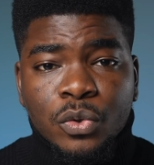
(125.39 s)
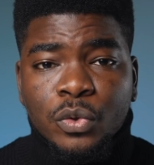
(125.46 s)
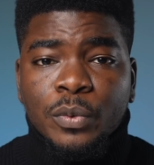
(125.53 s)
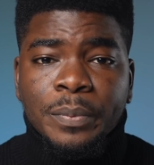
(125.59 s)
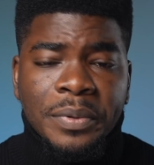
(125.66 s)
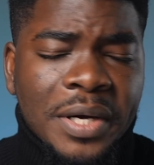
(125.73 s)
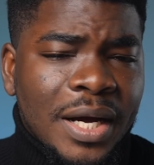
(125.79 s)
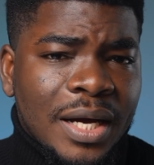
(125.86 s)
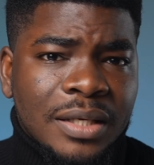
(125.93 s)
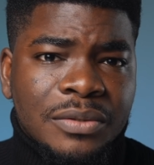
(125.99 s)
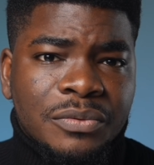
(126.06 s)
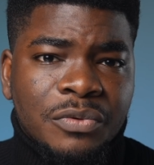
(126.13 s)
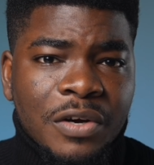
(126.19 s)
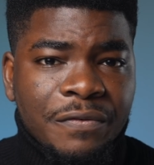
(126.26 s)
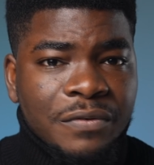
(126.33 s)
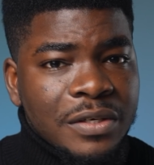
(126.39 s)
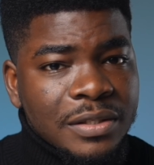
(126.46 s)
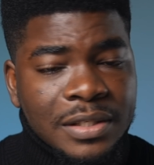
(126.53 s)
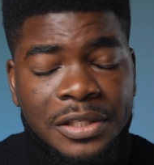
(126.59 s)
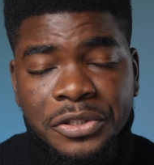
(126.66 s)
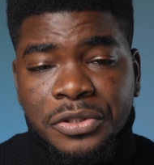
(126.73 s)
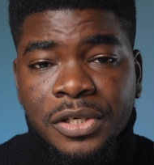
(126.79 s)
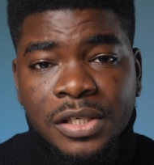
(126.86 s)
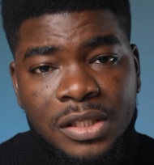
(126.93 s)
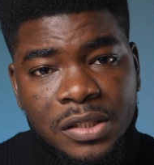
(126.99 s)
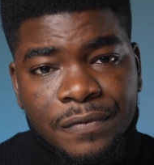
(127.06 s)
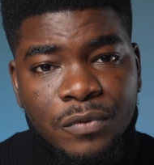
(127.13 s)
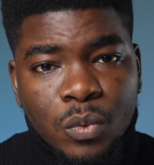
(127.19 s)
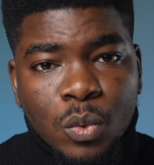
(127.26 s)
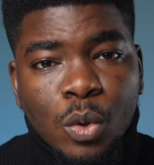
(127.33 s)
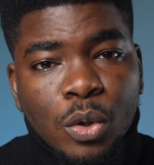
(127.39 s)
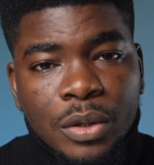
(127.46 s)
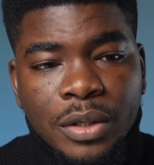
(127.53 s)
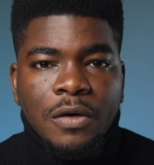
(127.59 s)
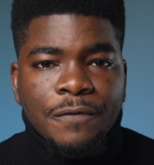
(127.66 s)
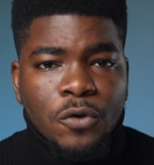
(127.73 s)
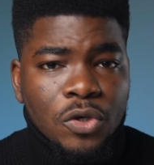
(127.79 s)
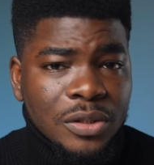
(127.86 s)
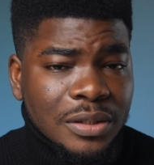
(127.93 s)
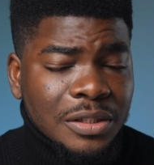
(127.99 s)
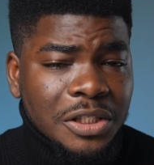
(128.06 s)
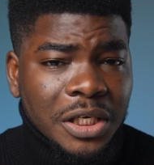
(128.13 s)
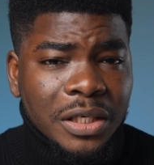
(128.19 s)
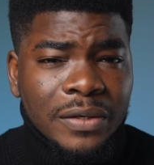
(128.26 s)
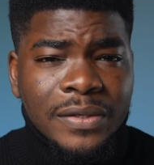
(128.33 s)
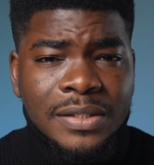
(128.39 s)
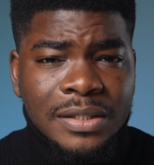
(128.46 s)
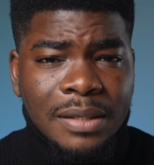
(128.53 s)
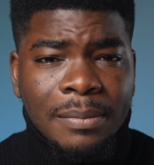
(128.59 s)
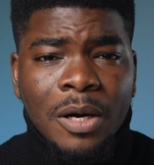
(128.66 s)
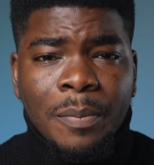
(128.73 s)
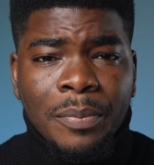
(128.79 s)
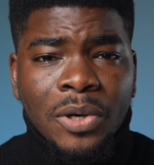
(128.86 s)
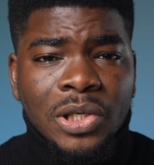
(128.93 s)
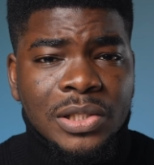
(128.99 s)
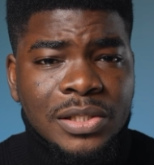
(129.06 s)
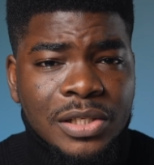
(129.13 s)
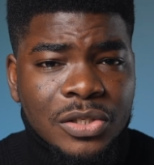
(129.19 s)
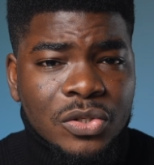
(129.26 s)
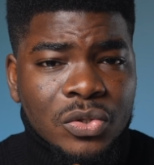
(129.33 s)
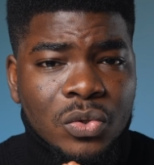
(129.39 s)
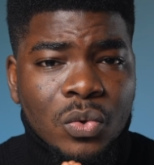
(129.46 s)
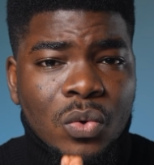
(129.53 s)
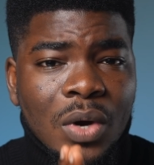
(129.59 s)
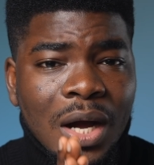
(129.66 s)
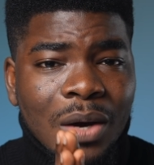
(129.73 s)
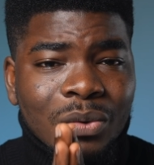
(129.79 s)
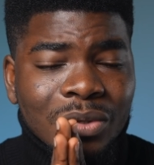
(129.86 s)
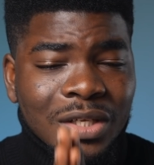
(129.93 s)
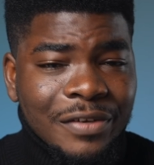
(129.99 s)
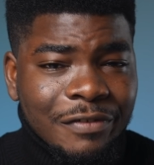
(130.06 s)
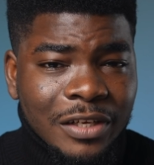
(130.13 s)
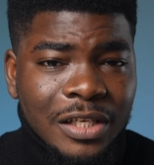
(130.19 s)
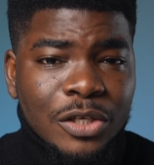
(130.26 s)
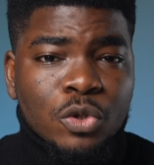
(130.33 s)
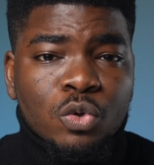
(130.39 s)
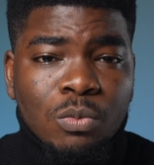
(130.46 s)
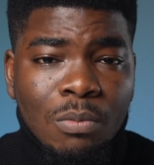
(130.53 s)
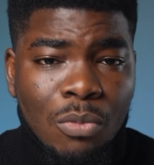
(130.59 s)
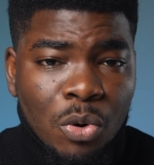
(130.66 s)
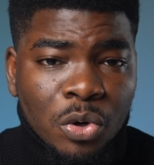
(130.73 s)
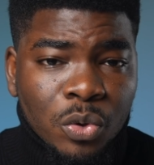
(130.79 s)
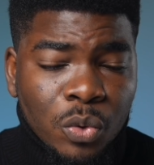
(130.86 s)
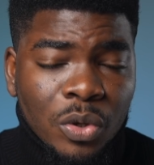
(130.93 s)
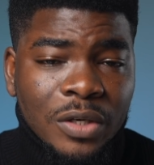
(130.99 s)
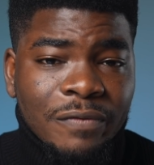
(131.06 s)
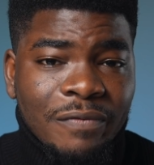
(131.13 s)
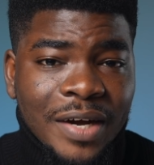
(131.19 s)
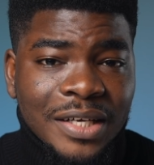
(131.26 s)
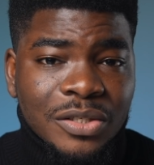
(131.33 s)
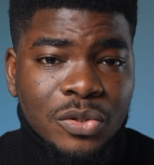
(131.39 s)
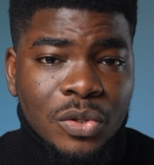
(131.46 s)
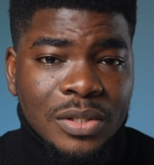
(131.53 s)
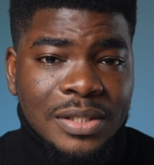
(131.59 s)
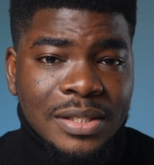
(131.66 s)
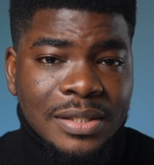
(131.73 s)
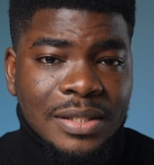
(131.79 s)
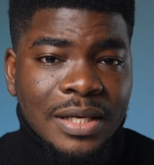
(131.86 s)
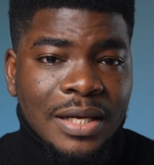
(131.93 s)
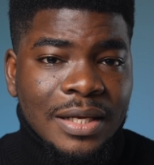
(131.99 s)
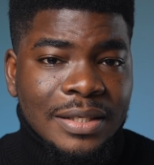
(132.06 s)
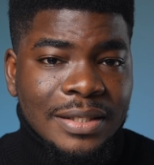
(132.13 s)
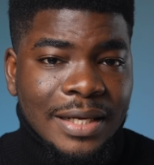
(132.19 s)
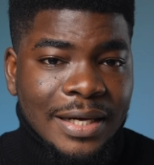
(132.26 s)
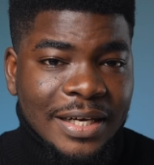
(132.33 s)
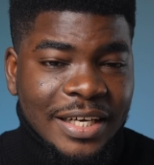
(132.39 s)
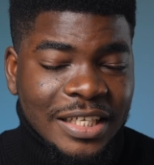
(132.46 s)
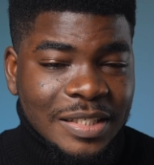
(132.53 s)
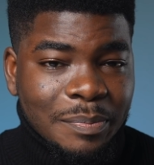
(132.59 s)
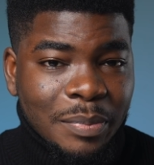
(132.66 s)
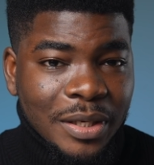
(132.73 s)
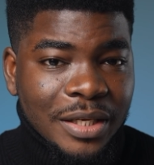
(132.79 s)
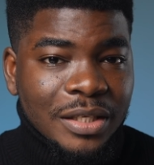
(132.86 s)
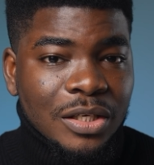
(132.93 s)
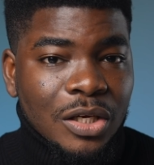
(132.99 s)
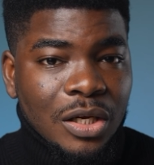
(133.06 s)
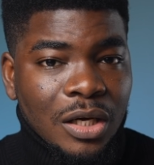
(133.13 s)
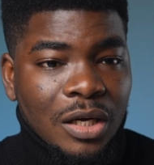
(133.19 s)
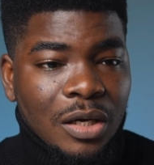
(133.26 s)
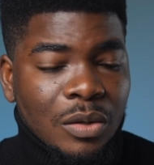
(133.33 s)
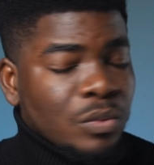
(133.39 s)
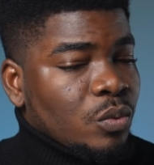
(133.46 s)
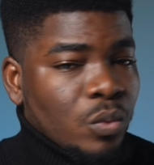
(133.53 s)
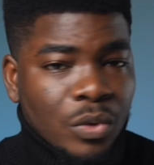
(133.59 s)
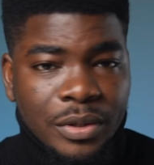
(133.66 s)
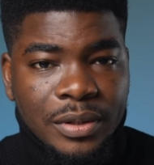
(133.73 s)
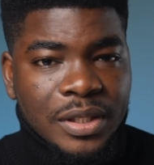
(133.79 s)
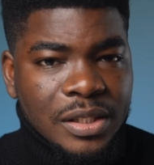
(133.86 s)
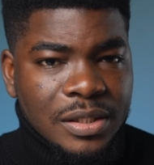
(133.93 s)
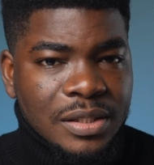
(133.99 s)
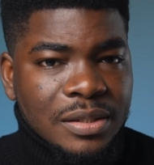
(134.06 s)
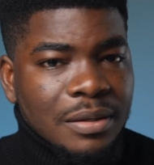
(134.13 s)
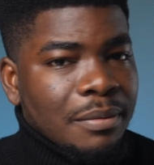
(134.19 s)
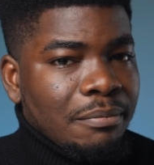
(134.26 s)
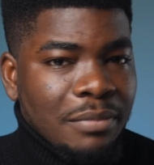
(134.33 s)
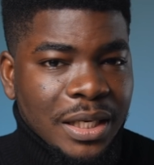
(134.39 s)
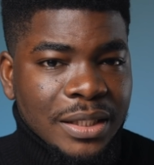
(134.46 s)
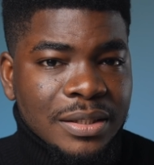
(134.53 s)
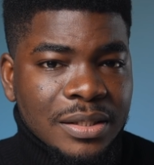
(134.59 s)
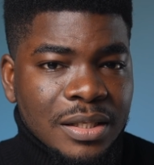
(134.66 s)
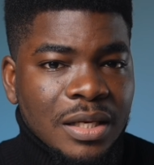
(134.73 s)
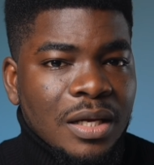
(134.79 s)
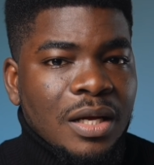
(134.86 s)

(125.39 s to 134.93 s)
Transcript: group and referenced Nigeria's civil war. Of course, the channel isn't about politics, so I'll leave a link to more qualified sources that can explain what this meant.